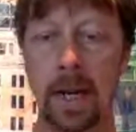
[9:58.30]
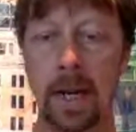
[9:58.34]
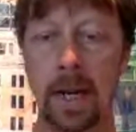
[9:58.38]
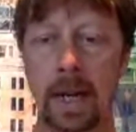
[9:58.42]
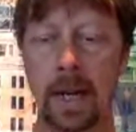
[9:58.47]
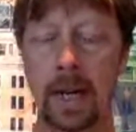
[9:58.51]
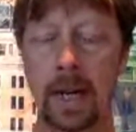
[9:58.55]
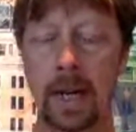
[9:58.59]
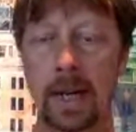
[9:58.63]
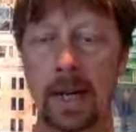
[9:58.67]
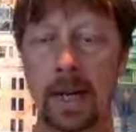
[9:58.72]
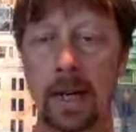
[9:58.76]

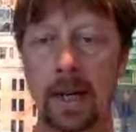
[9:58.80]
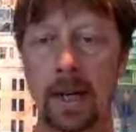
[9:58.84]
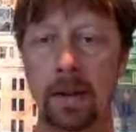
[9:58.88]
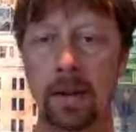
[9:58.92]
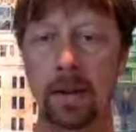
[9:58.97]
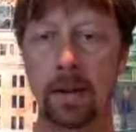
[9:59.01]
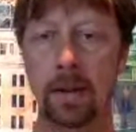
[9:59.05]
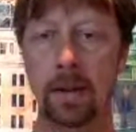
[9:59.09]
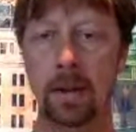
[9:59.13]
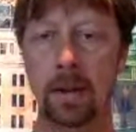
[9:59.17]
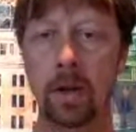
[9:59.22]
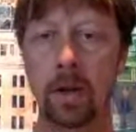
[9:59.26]

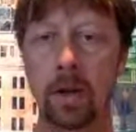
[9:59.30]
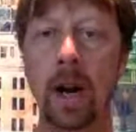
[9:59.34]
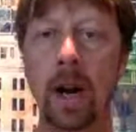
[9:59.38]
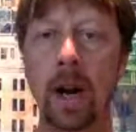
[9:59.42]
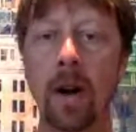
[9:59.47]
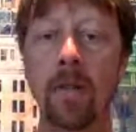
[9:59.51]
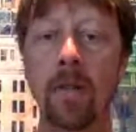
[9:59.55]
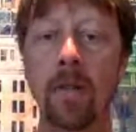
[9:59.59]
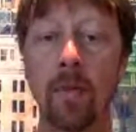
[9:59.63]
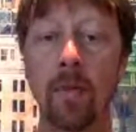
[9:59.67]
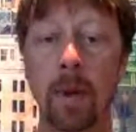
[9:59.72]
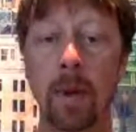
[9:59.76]
to share
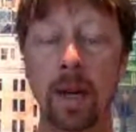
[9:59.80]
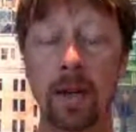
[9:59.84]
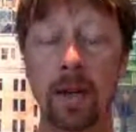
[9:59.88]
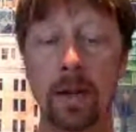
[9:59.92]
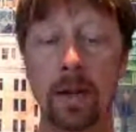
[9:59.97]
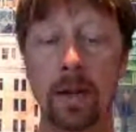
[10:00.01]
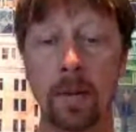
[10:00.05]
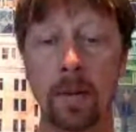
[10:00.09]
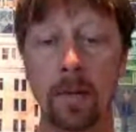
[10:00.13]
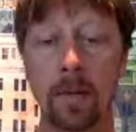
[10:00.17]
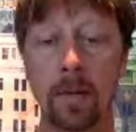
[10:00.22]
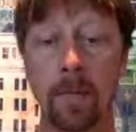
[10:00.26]

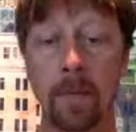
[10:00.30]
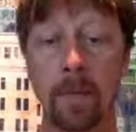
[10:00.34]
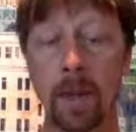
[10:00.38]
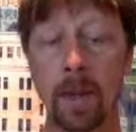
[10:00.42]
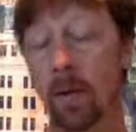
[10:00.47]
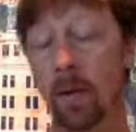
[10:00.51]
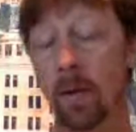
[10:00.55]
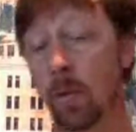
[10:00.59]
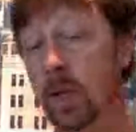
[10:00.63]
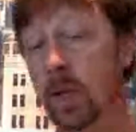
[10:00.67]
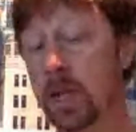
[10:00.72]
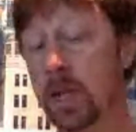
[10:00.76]
information,
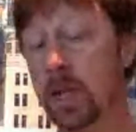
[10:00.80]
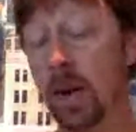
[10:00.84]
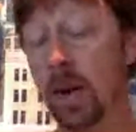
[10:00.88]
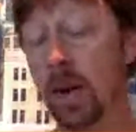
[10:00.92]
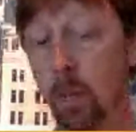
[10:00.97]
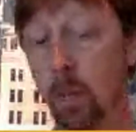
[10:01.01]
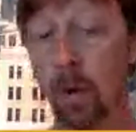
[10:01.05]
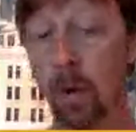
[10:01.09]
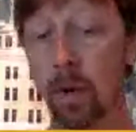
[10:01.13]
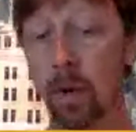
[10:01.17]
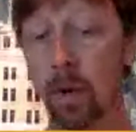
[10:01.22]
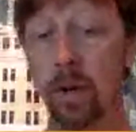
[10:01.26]
which they
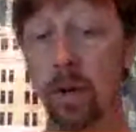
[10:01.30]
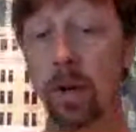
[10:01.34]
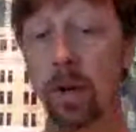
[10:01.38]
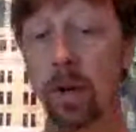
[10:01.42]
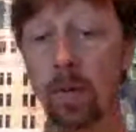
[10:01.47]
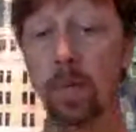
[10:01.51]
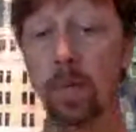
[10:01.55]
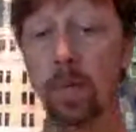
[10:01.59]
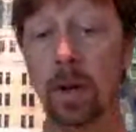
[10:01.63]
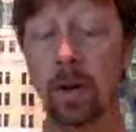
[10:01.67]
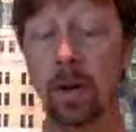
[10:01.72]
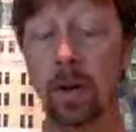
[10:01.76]
want to do
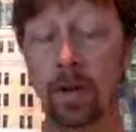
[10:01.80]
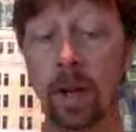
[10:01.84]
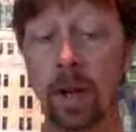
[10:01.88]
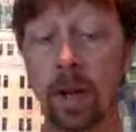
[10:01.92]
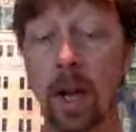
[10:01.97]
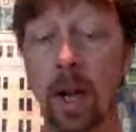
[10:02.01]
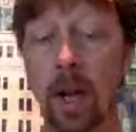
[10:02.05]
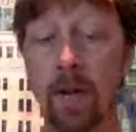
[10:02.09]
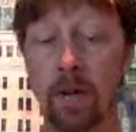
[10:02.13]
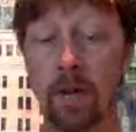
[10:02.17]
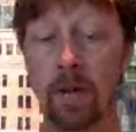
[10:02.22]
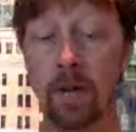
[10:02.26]
because they
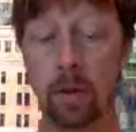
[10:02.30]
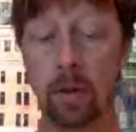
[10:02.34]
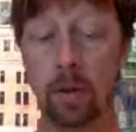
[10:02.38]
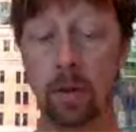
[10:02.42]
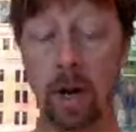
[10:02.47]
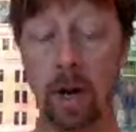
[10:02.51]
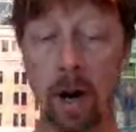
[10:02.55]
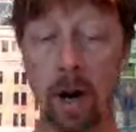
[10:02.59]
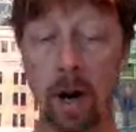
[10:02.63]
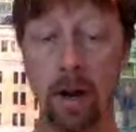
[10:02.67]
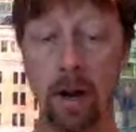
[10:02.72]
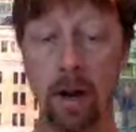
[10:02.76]
have to do
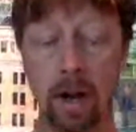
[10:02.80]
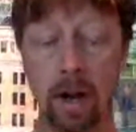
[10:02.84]
their